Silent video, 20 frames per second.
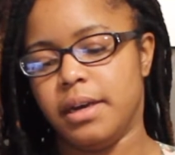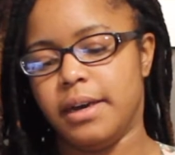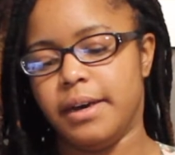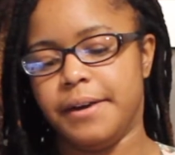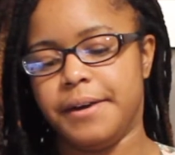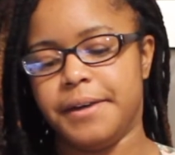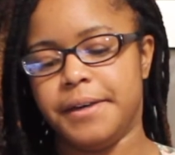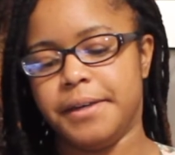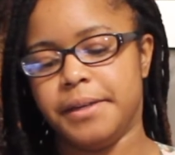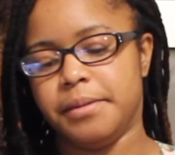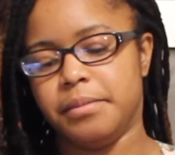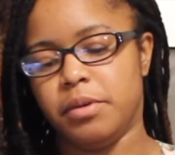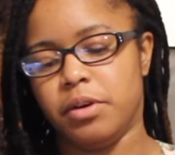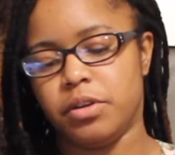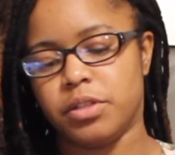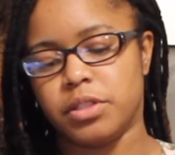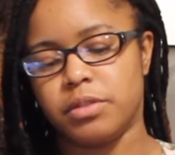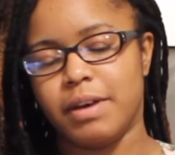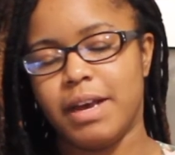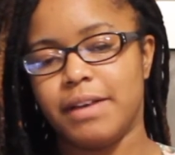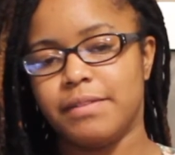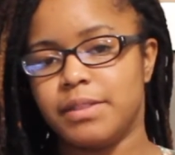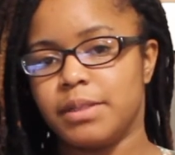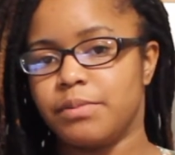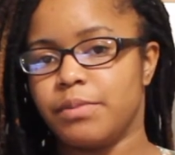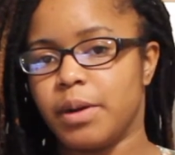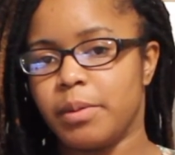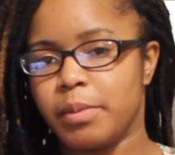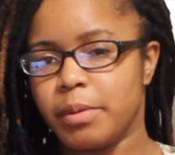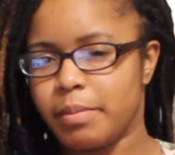Also, I have
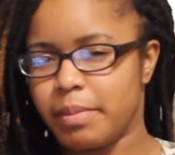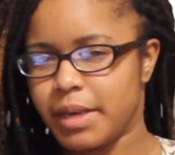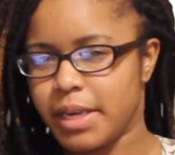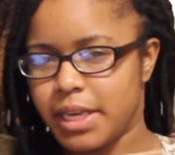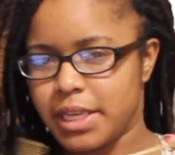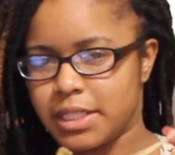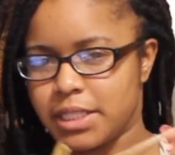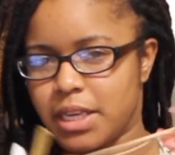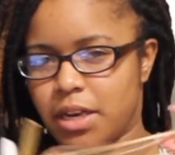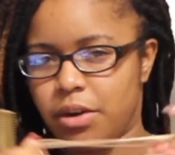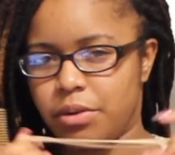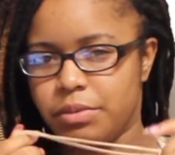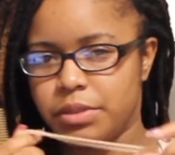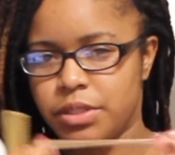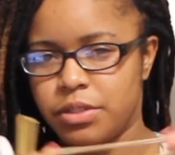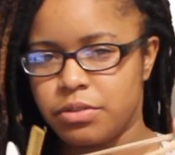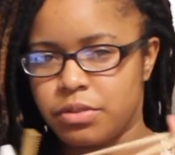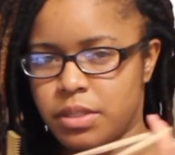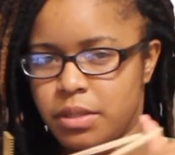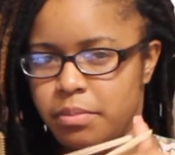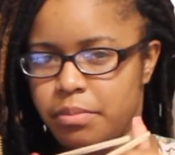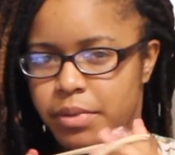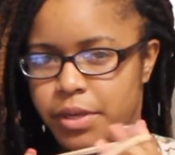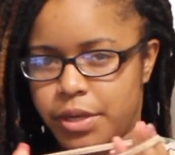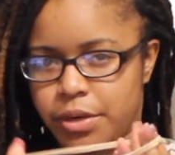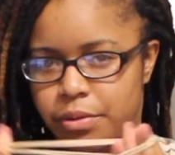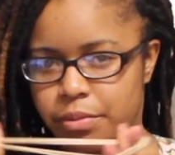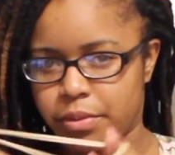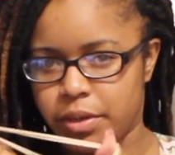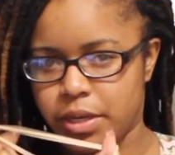some rubber bands. I always use the
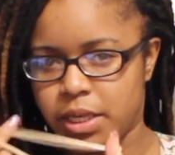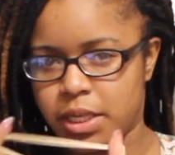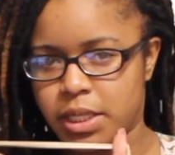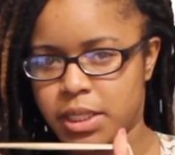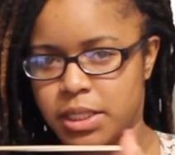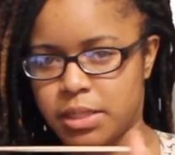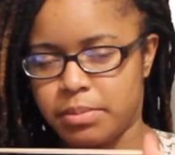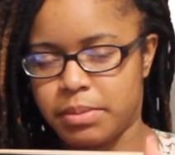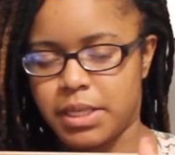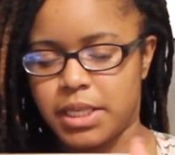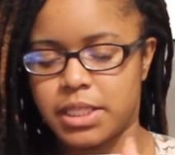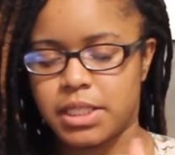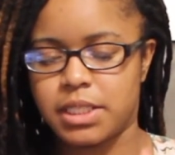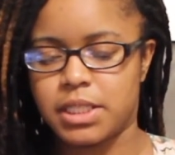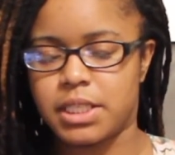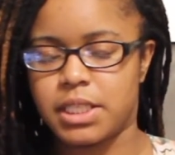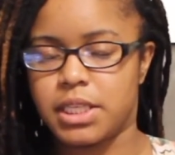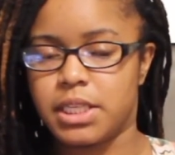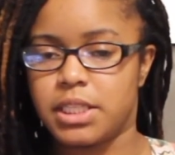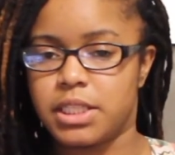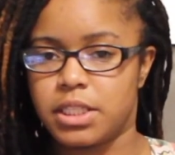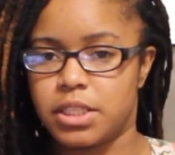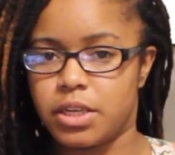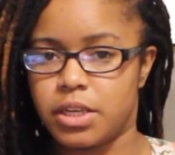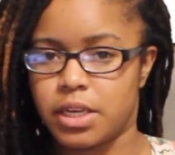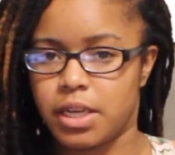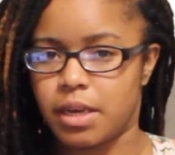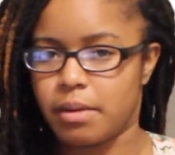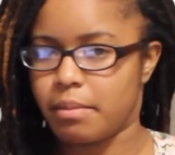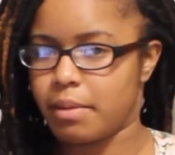bigger ones because it's
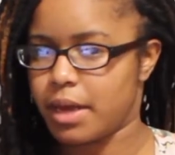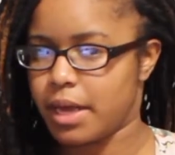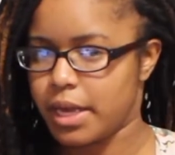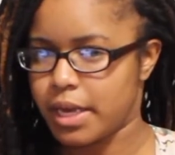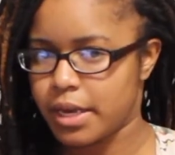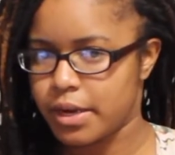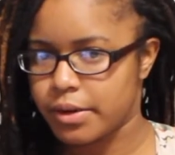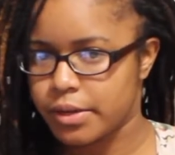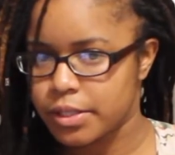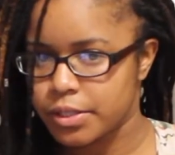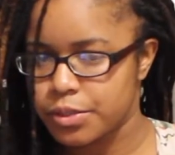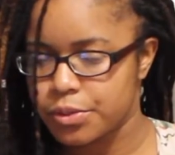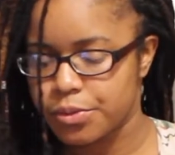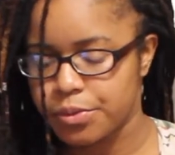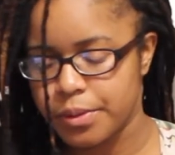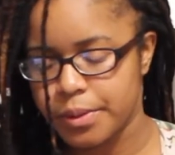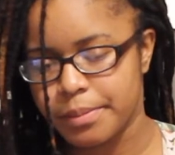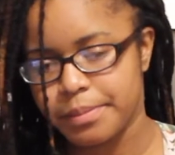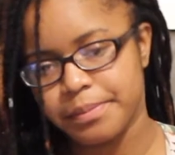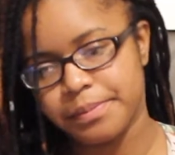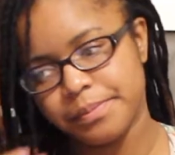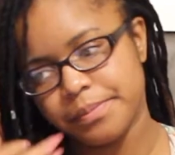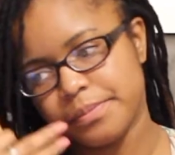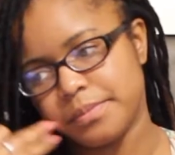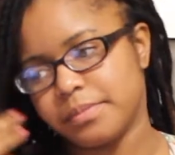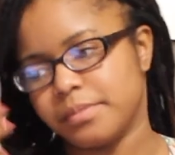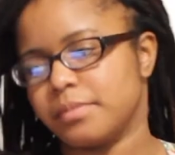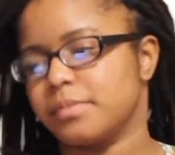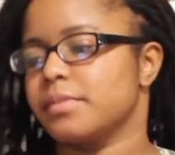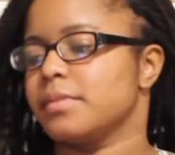easier to get my hair into them.
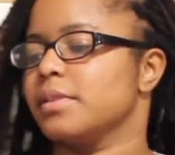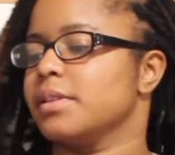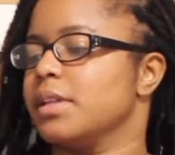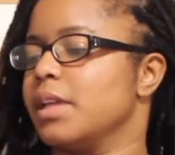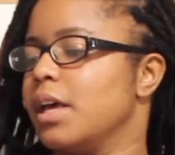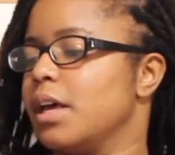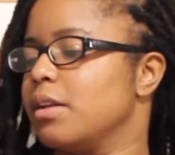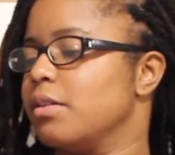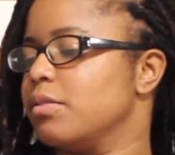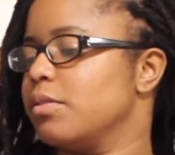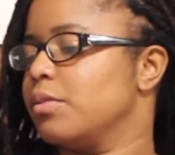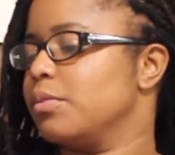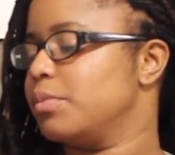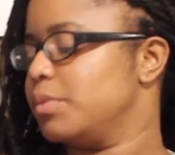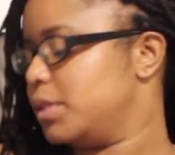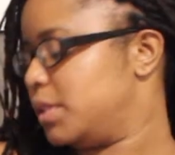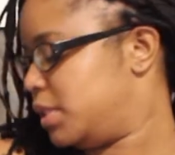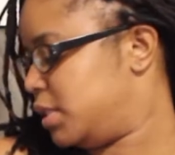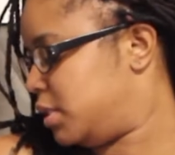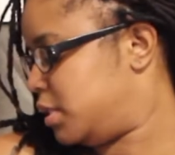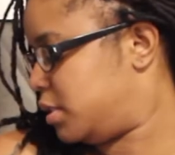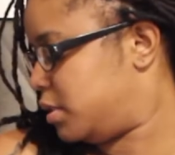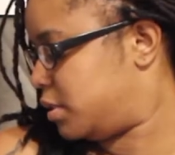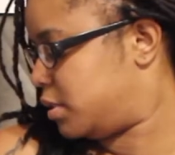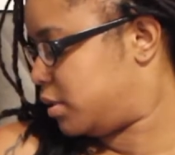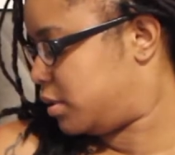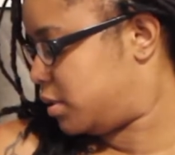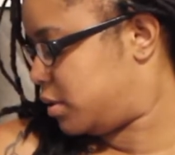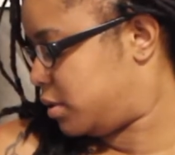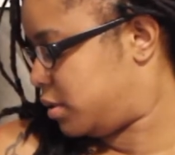I don't know what this
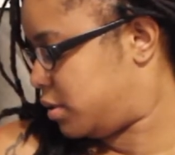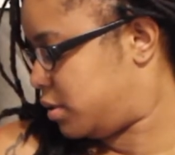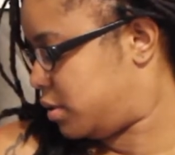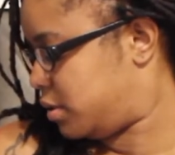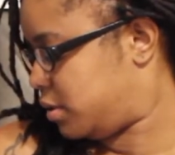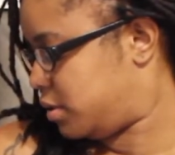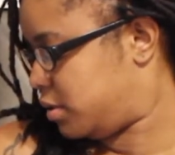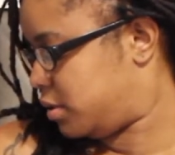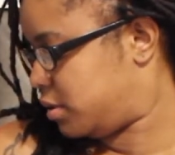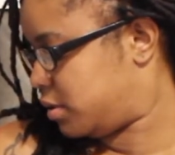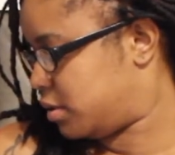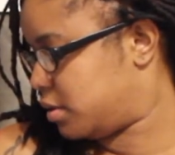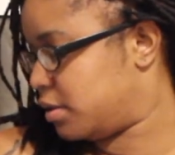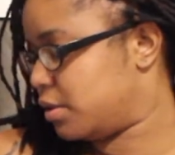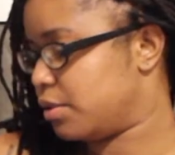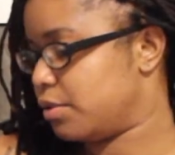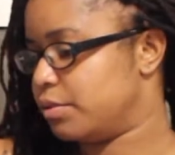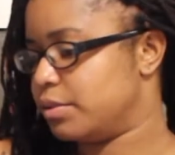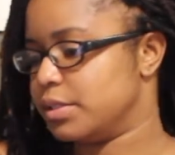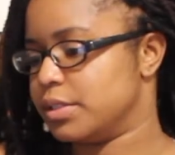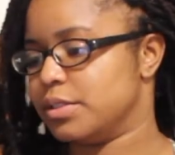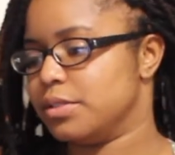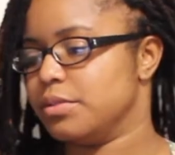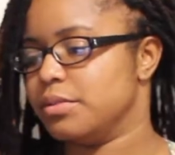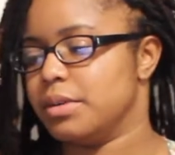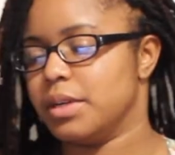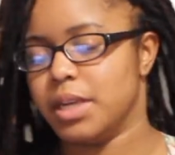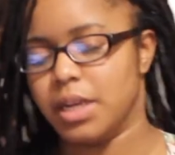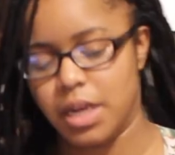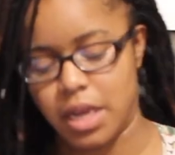girl is
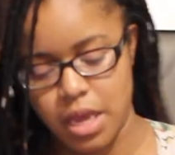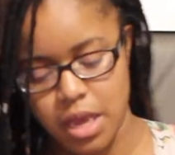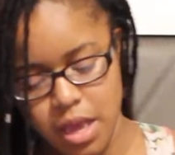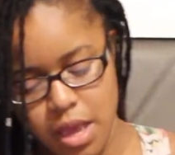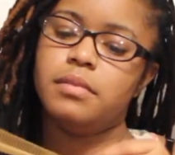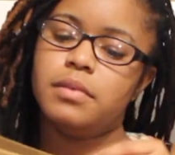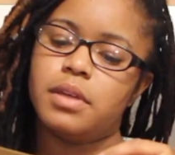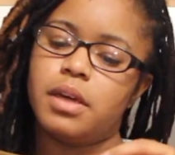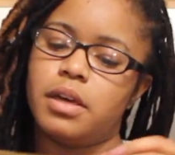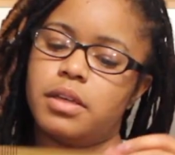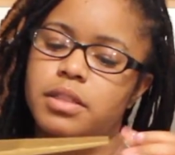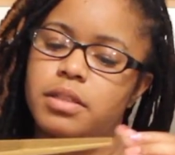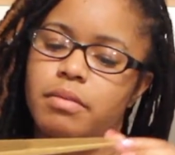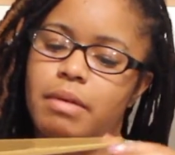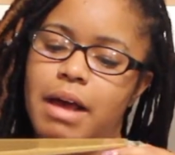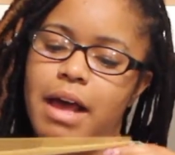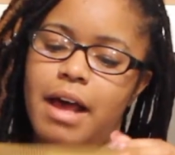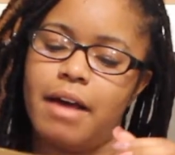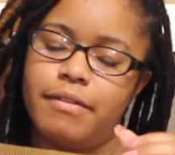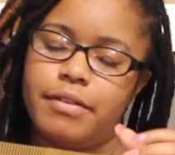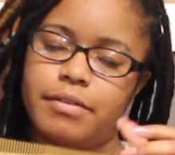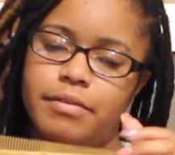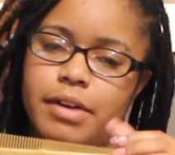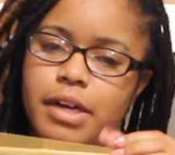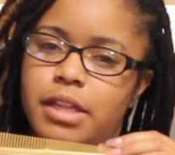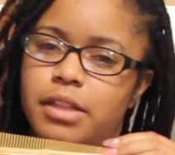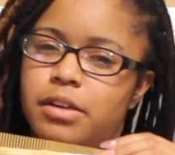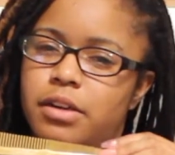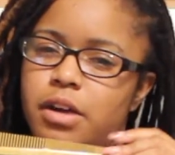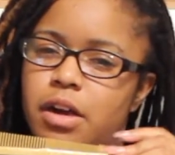doing. Also, I have a
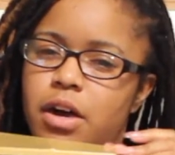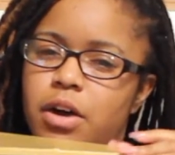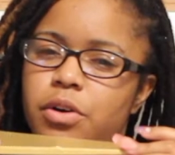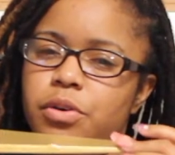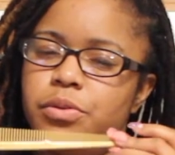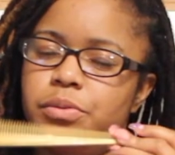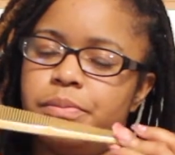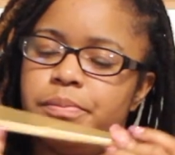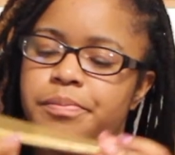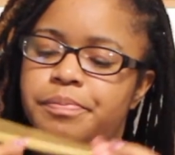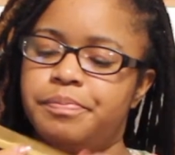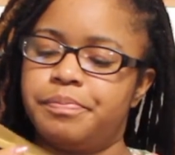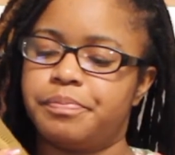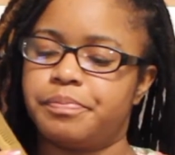regular comb,